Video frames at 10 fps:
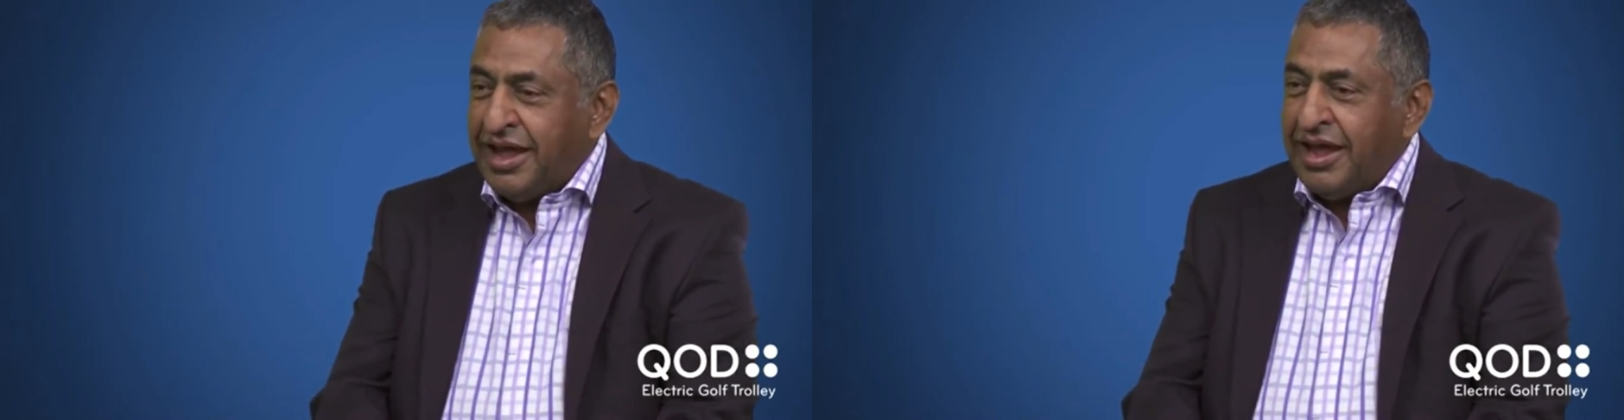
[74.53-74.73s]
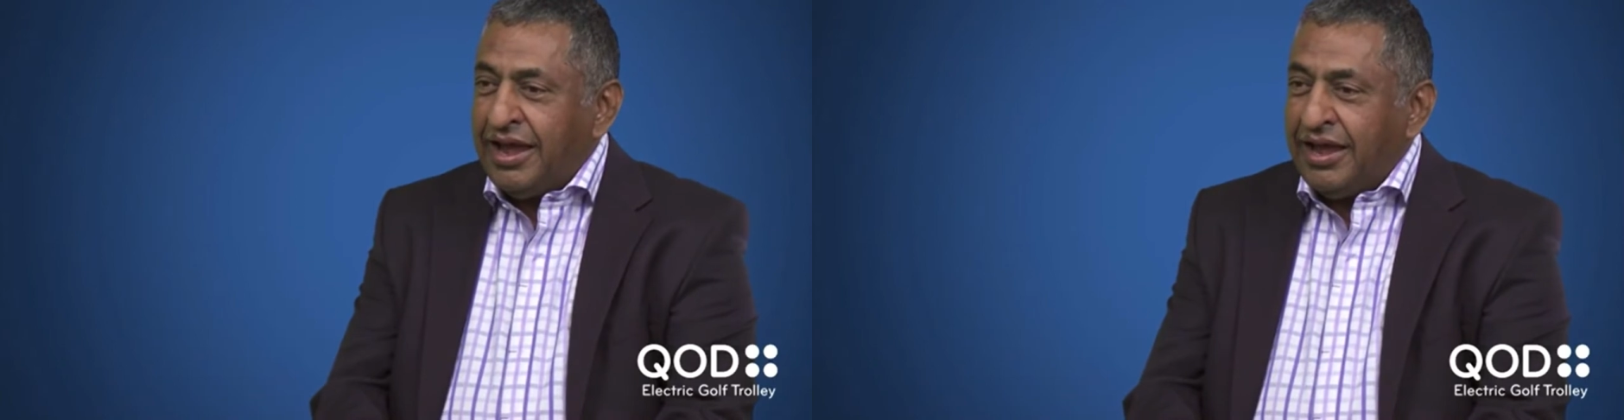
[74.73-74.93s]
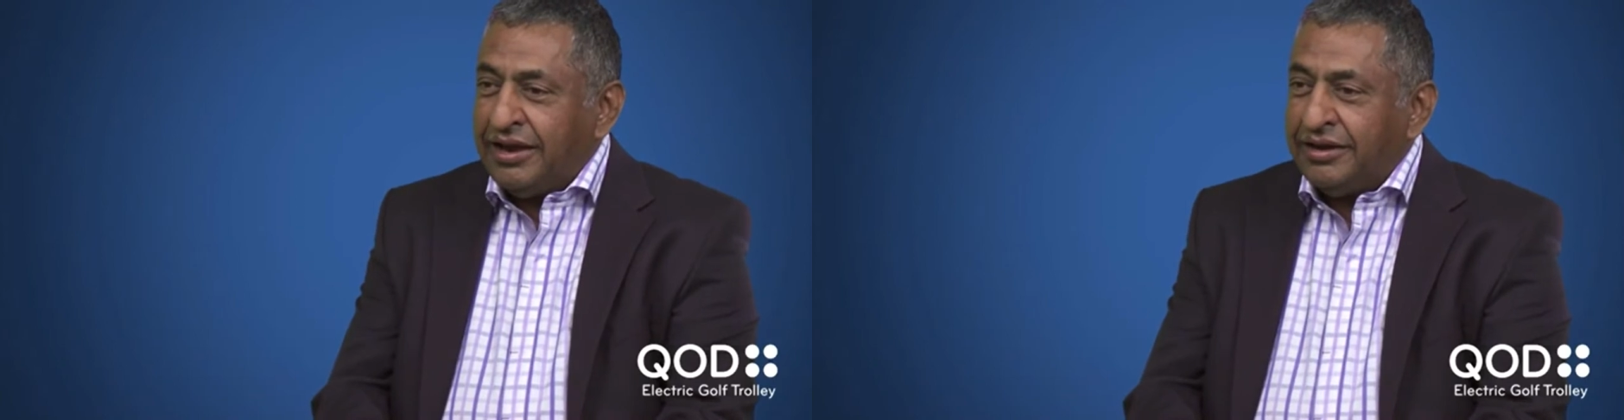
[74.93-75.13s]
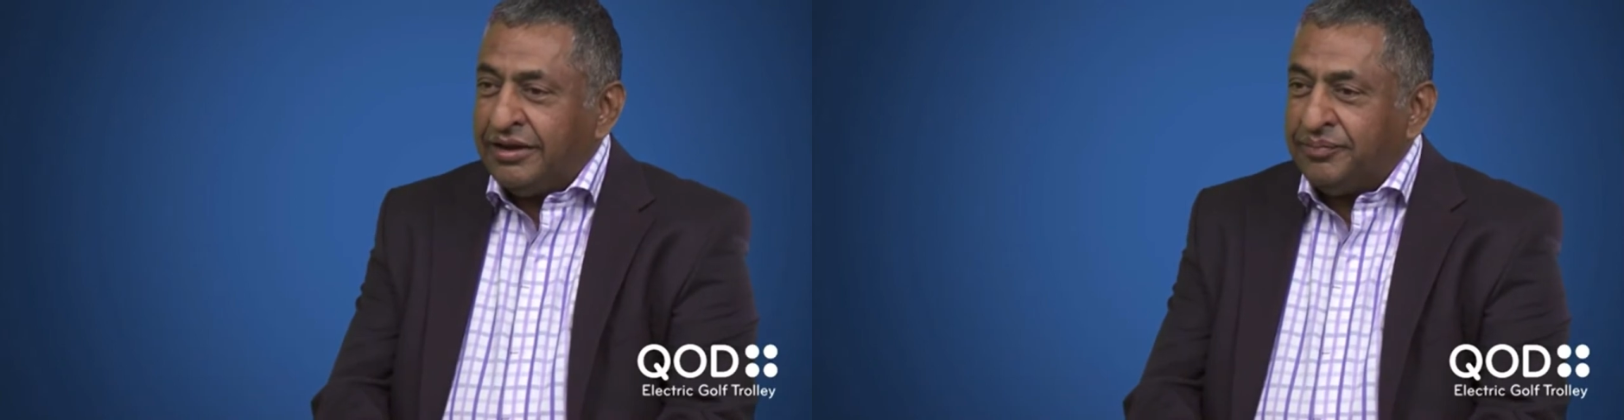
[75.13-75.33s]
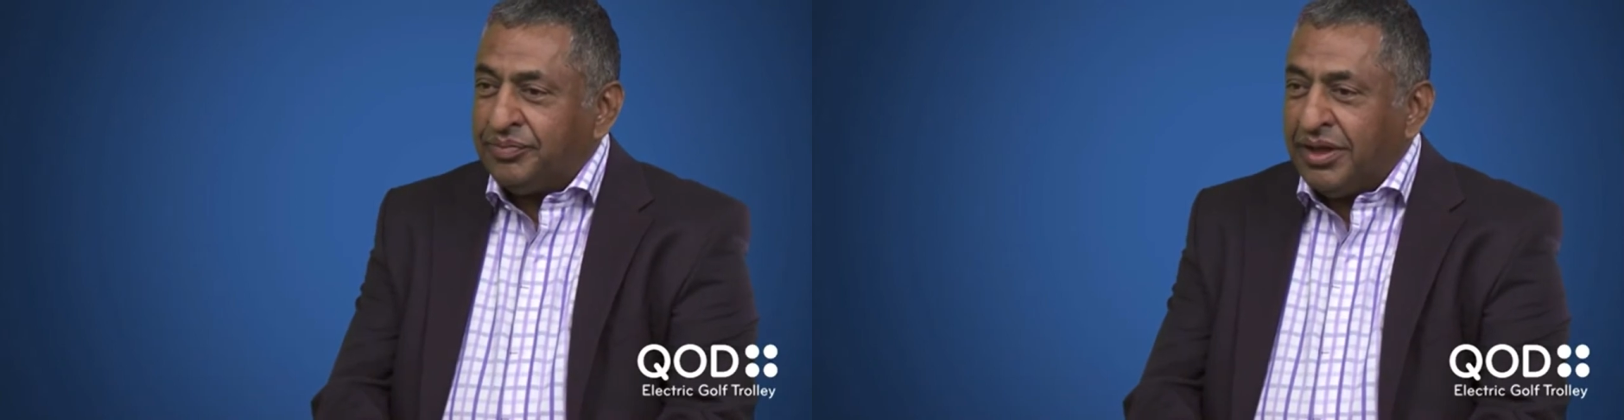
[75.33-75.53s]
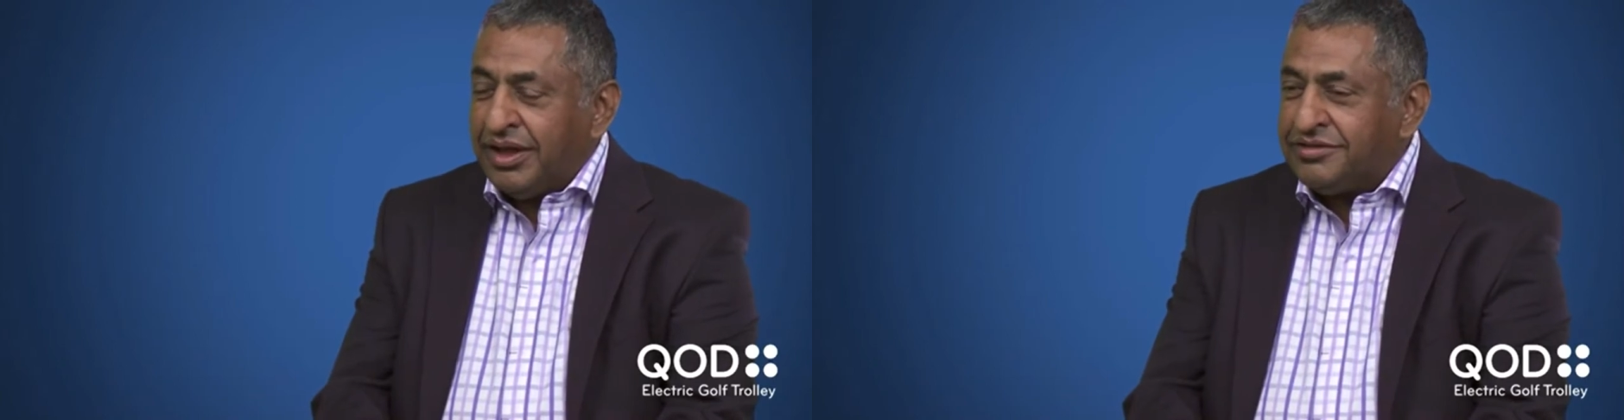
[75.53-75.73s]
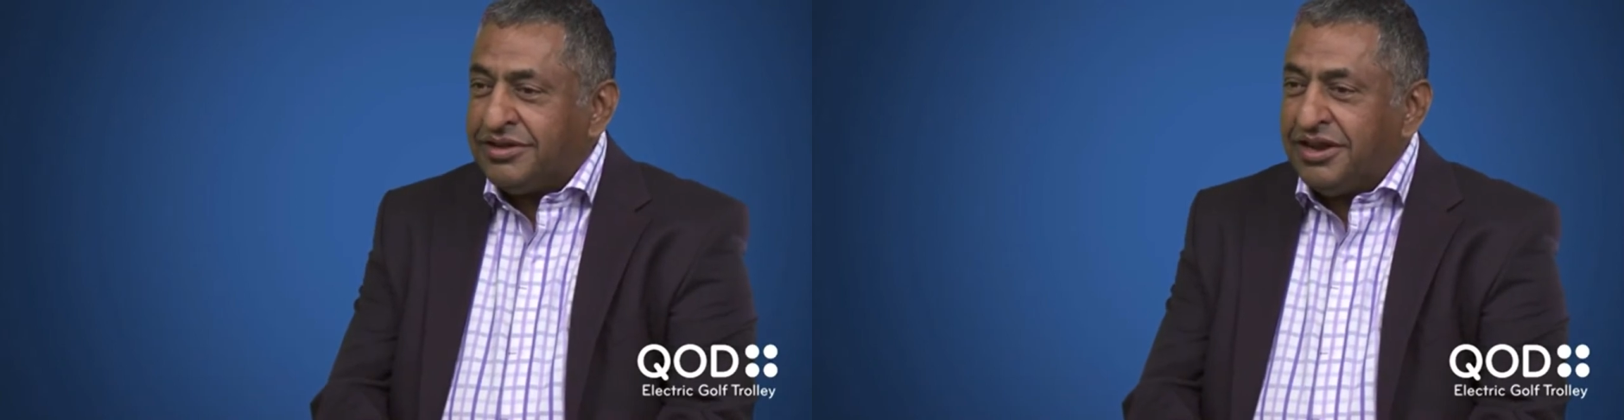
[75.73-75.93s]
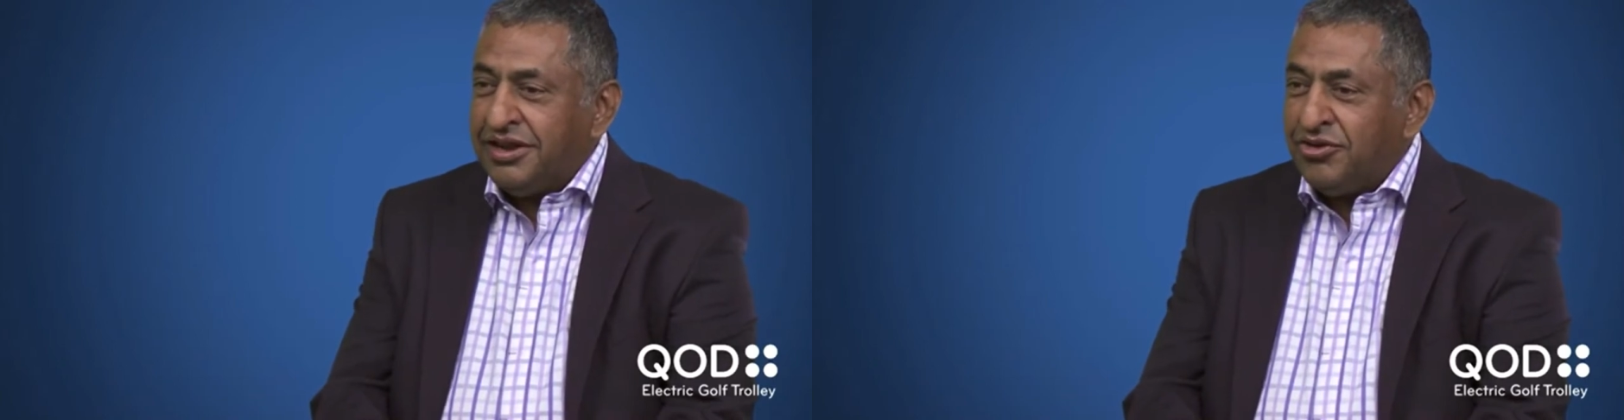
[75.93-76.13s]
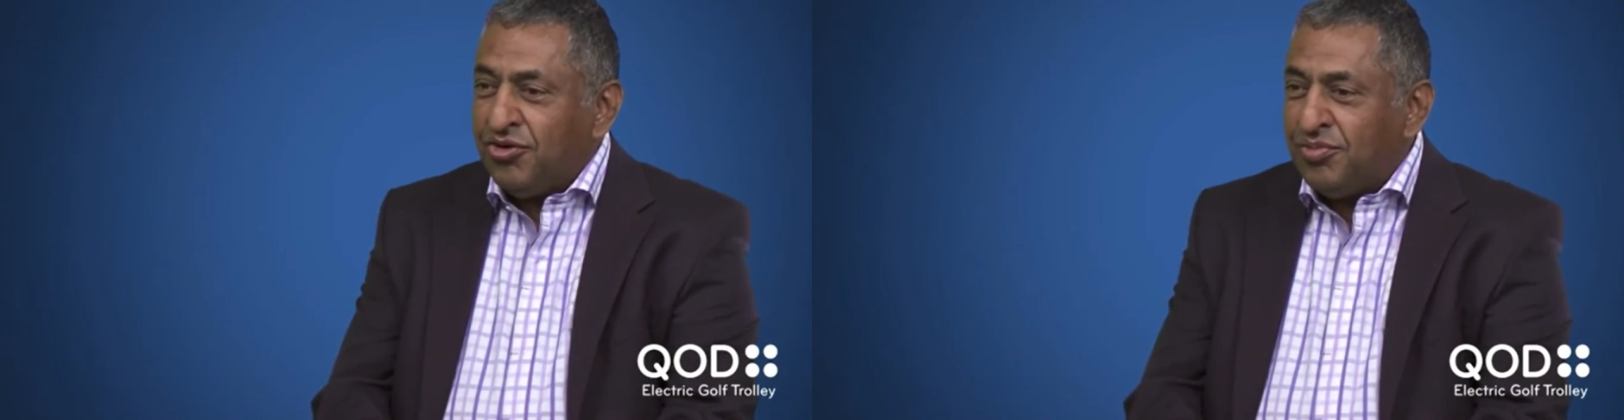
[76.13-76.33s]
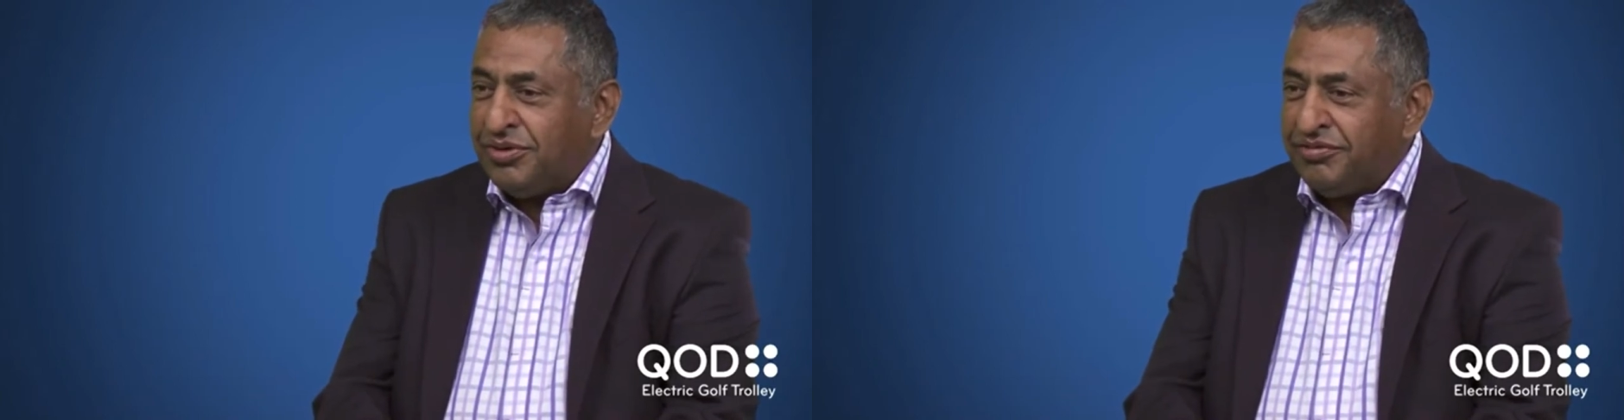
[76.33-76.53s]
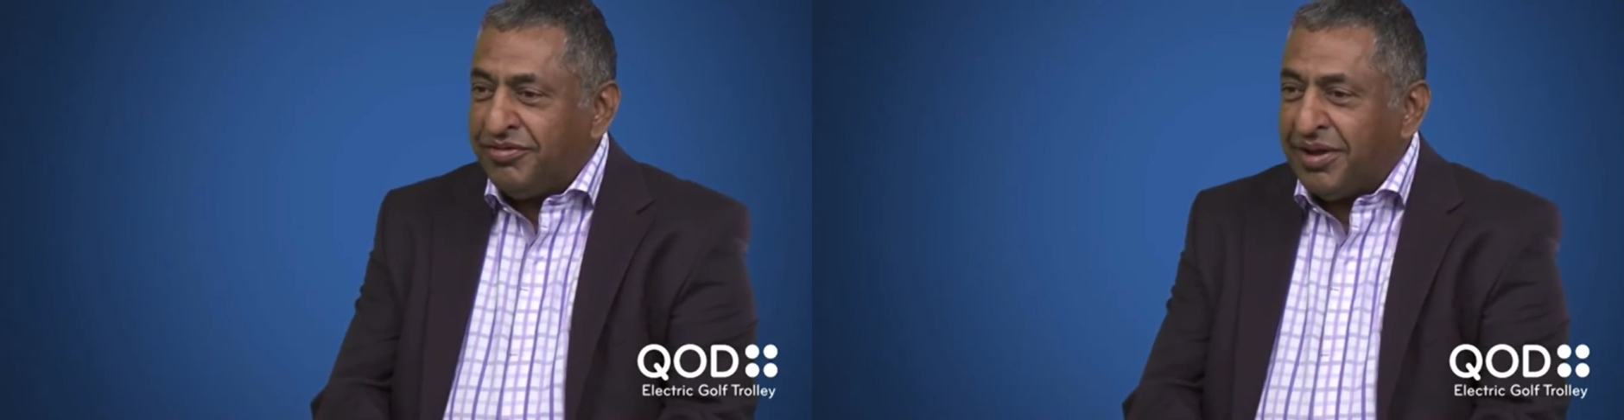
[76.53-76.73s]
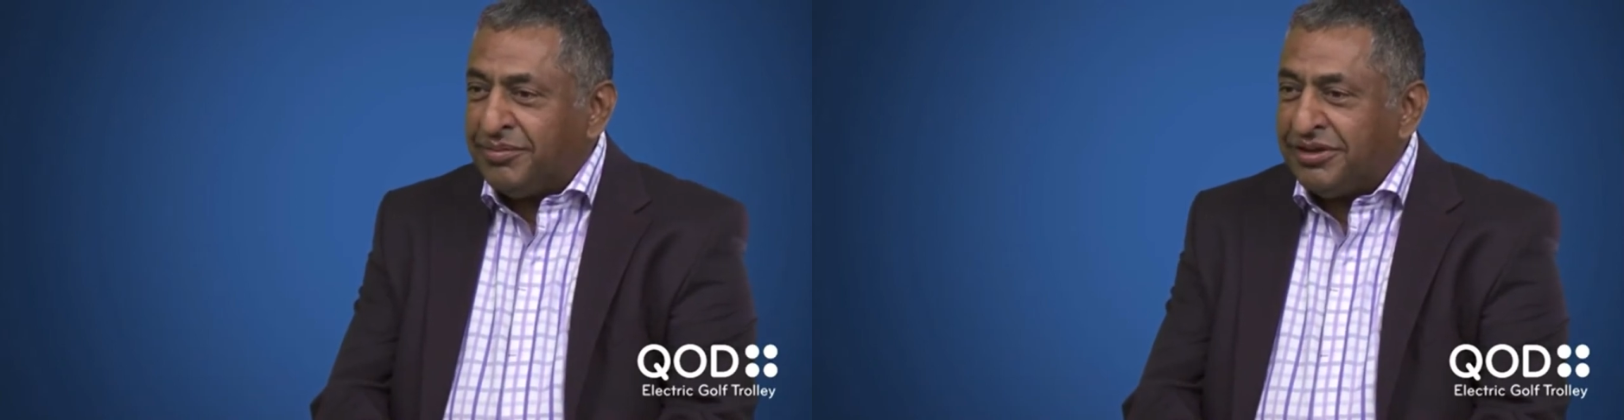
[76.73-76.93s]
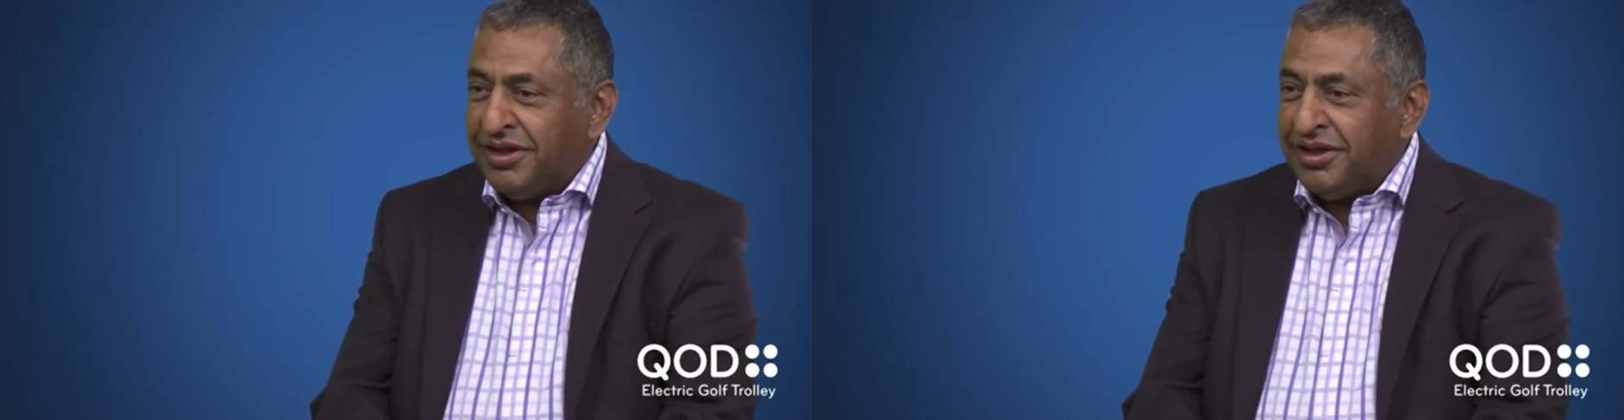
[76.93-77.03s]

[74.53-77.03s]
And as in any normal family,